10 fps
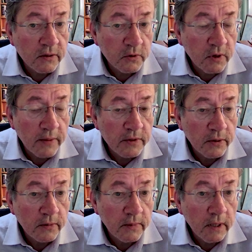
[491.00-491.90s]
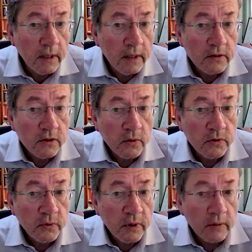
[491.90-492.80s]
subscribed to.
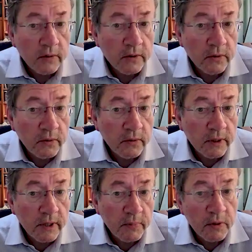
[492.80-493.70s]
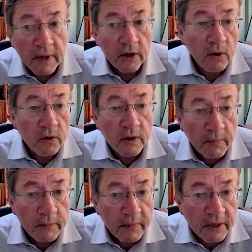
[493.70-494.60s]
So to implement our own
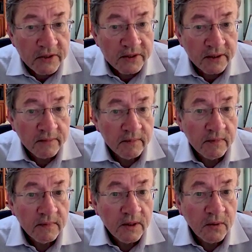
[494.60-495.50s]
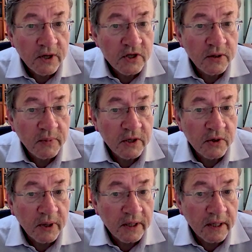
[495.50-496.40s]
commitments, we should
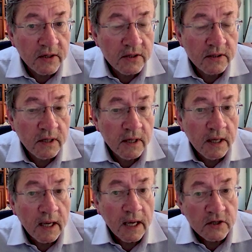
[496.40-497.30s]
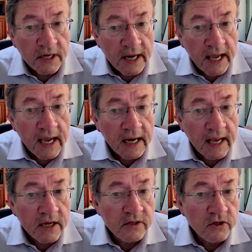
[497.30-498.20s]
be doing this. And today
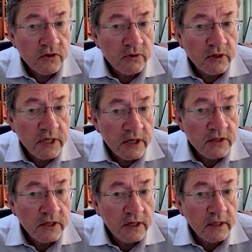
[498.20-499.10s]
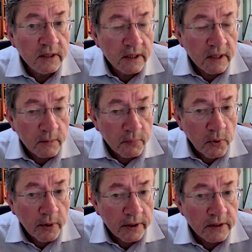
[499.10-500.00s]
it has the strategic
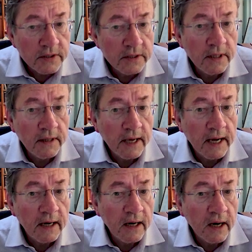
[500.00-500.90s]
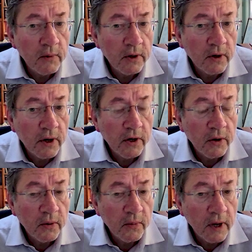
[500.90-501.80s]
importance that I would
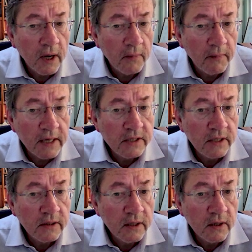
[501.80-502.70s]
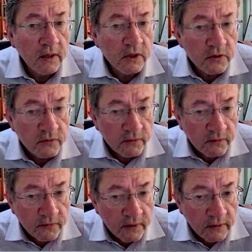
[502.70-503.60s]
argue makes it just,